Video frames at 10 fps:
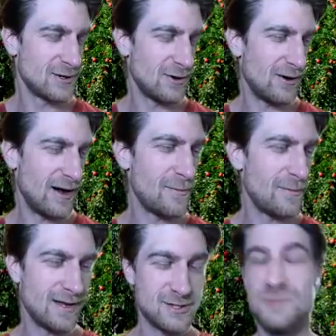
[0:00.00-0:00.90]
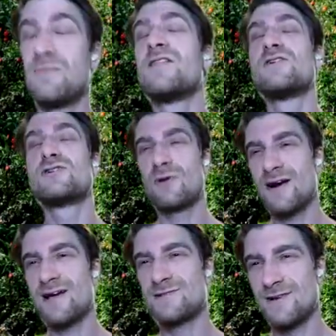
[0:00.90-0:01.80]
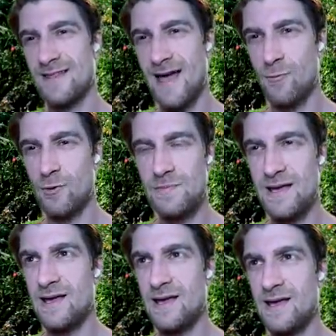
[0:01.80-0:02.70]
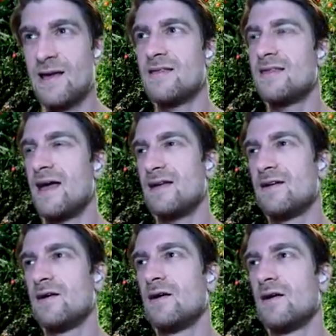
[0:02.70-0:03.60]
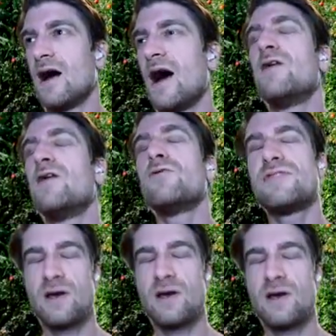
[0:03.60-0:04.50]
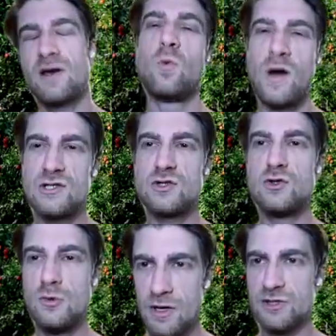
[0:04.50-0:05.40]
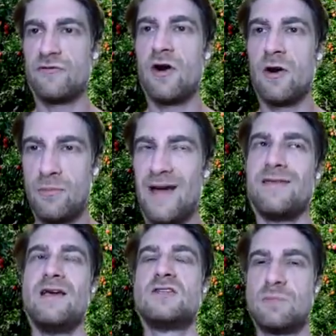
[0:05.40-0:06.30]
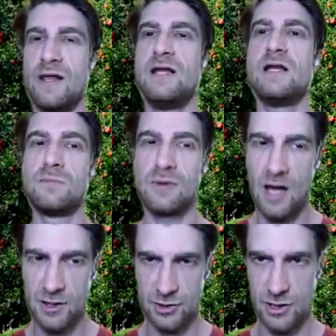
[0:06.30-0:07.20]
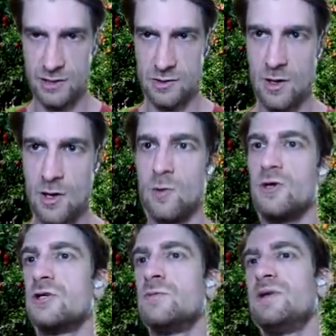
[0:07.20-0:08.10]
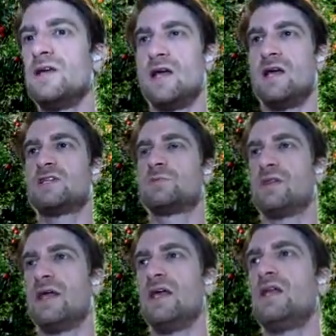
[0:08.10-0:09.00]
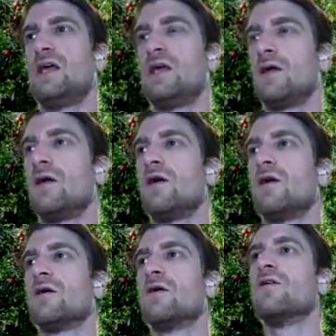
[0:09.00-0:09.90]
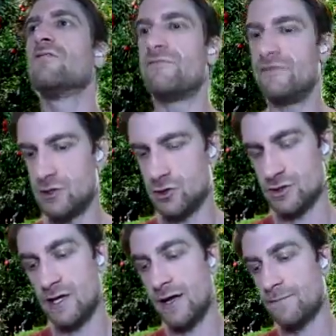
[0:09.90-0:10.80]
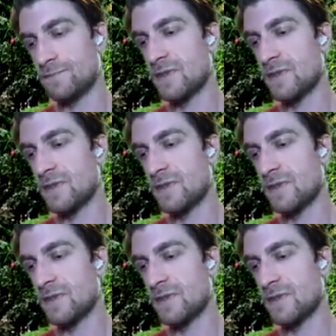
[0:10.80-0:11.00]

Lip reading: I apologize. The short answer to that would be that I don't think we should waste too much of our breath explaining blockchains. We should be explaining features. Like